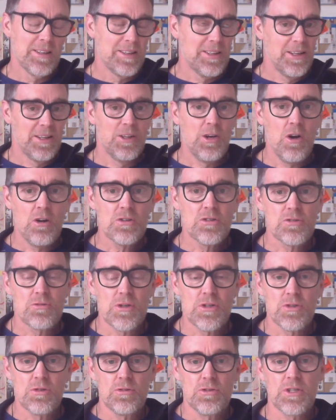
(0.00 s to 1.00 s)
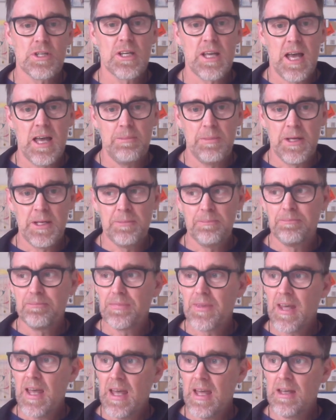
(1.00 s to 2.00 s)
long story short, she came in
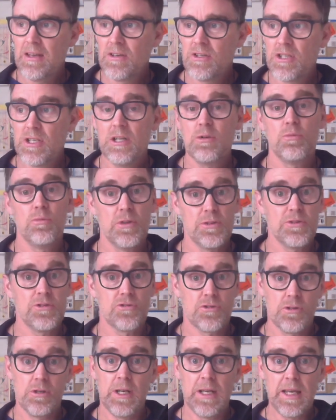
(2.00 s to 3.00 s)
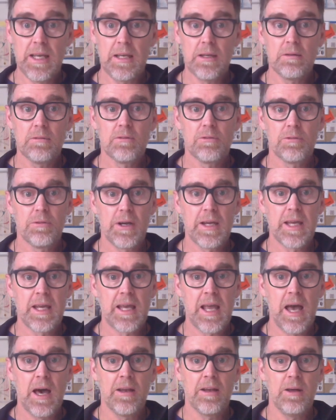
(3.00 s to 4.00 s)
and she was truly freaking
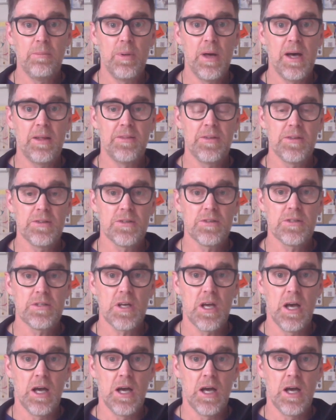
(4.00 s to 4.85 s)
out about this